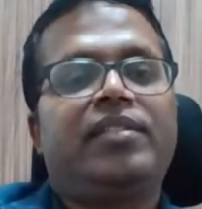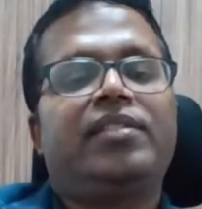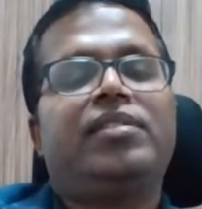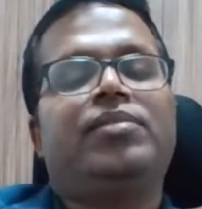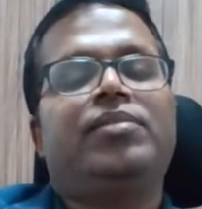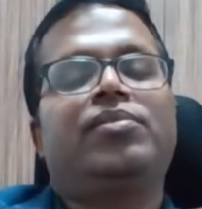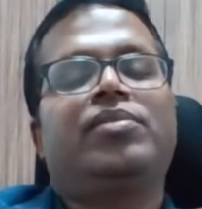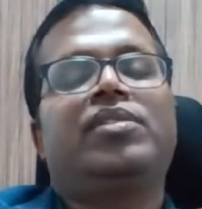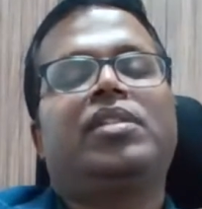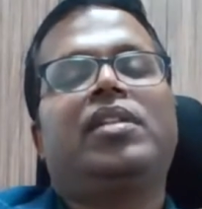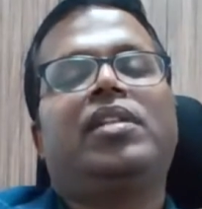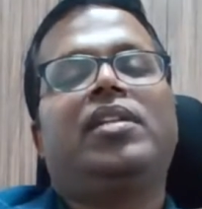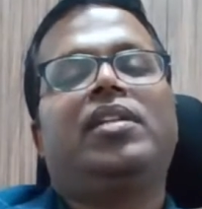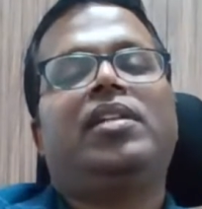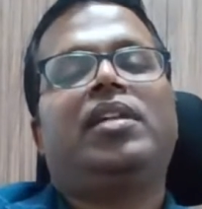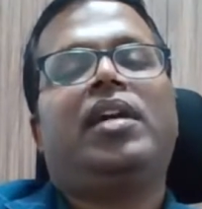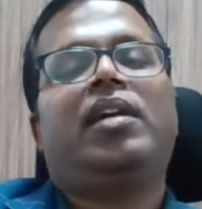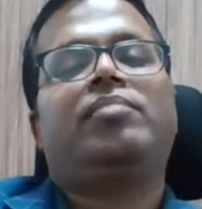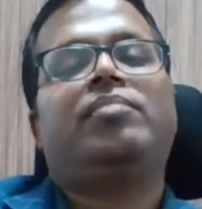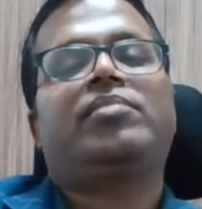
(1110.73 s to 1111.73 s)

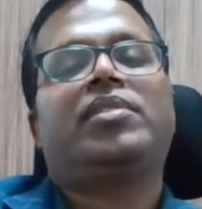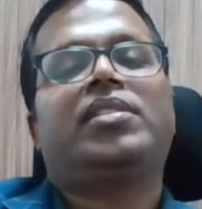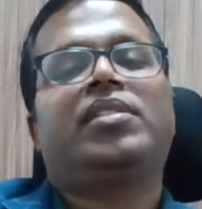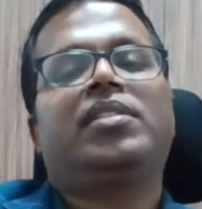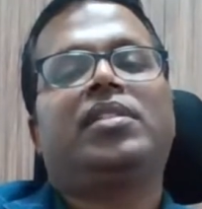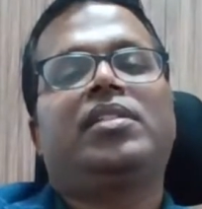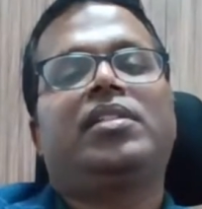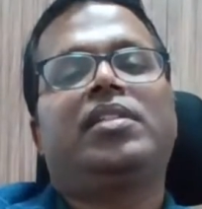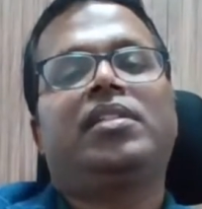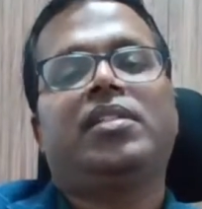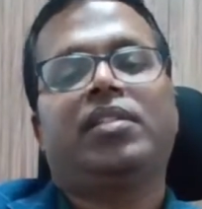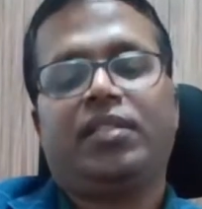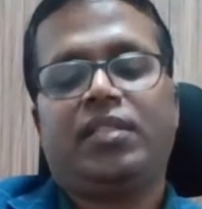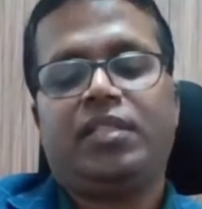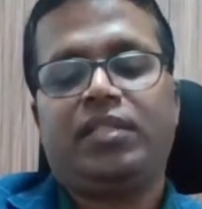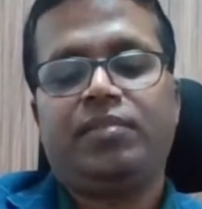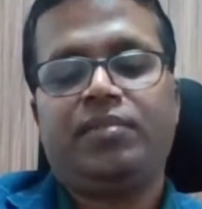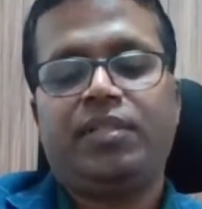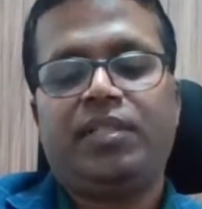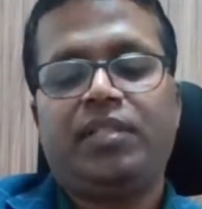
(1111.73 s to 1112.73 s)
usually after
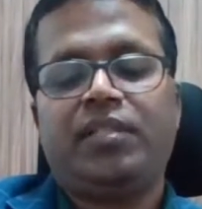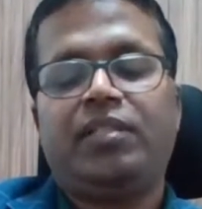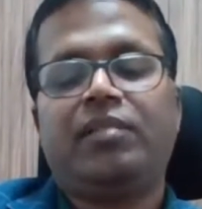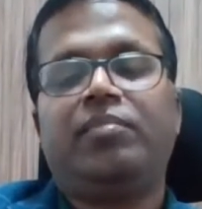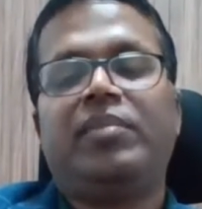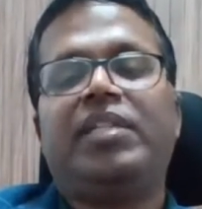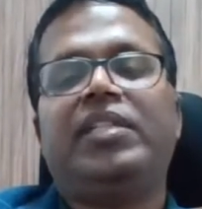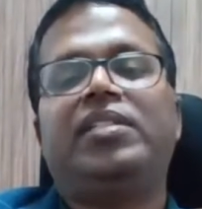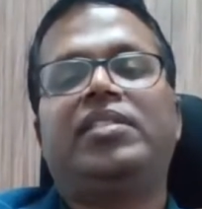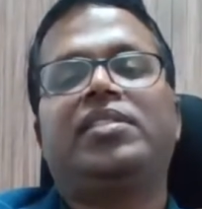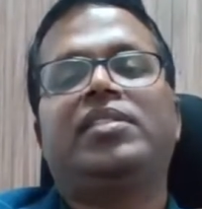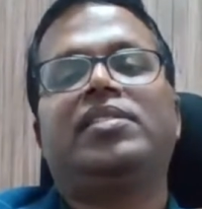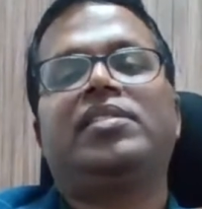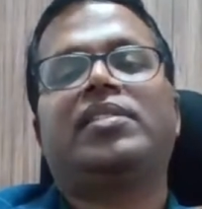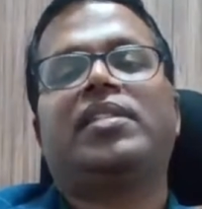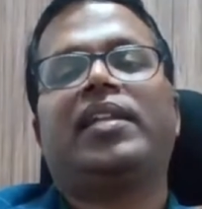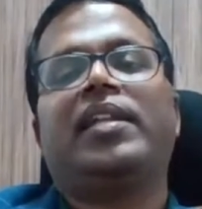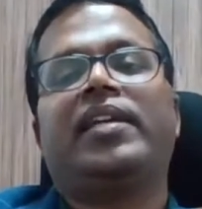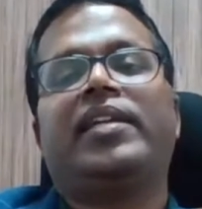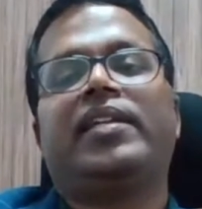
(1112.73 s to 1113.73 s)
giving the
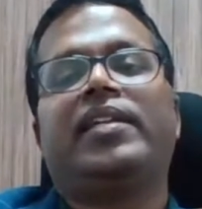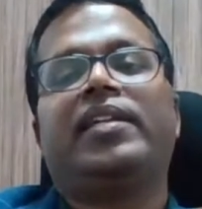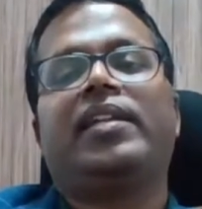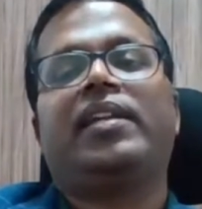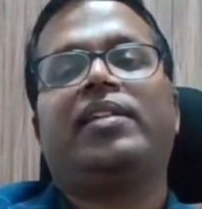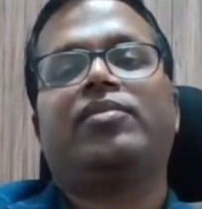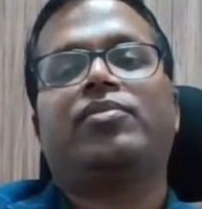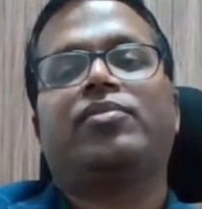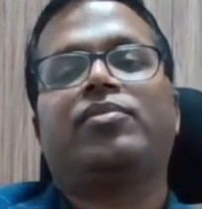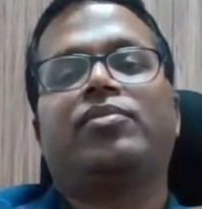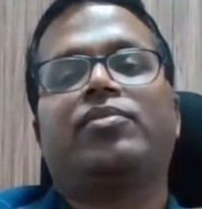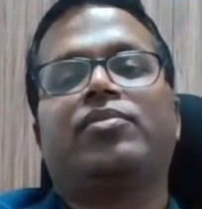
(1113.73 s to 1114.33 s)
medicines like letrozole